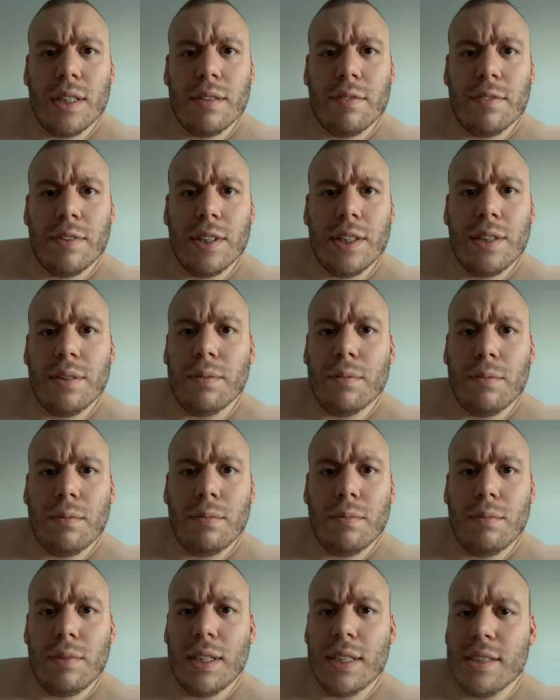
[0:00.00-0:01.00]
I forget
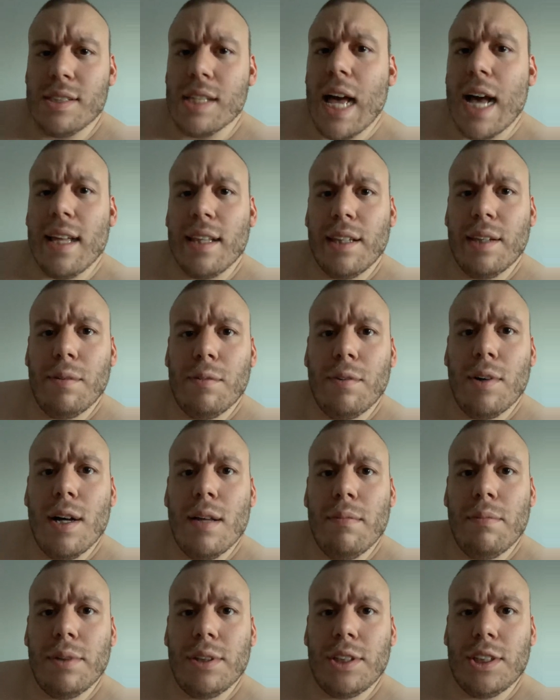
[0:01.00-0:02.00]
exactly
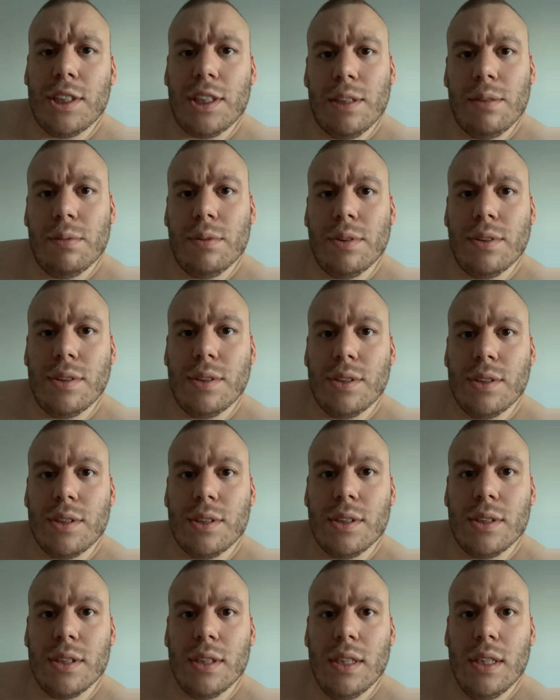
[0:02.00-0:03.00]
what, but she
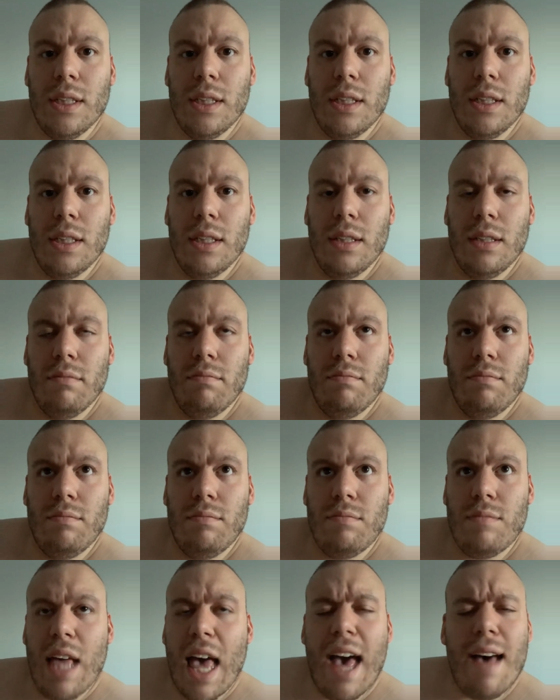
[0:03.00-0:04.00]
was
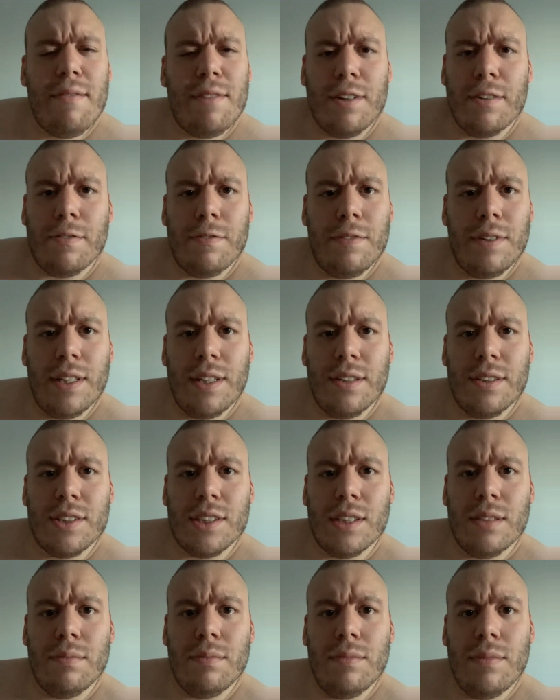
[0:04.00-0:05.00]
having a fit or
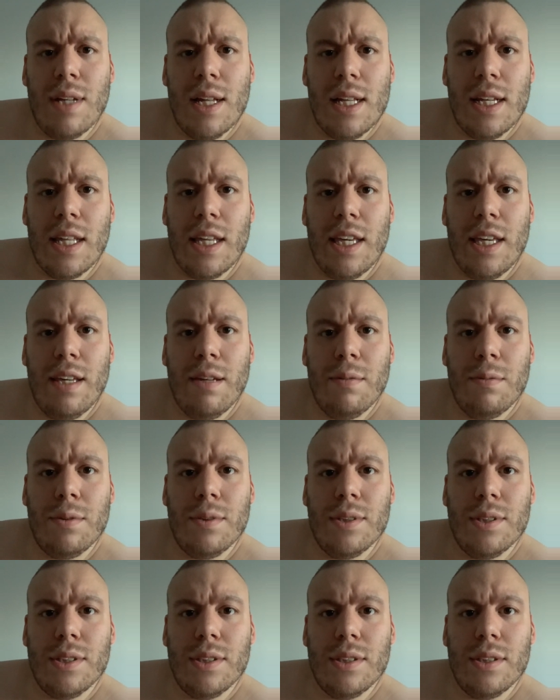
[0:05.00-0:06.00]
something, and he
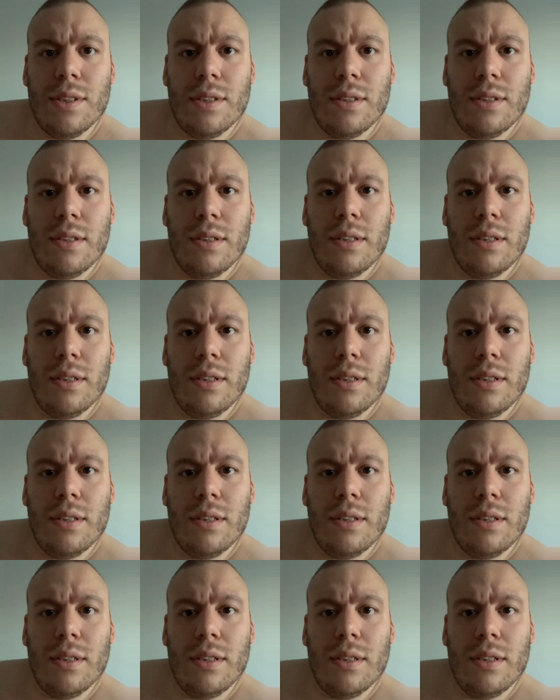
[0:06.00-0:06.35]
was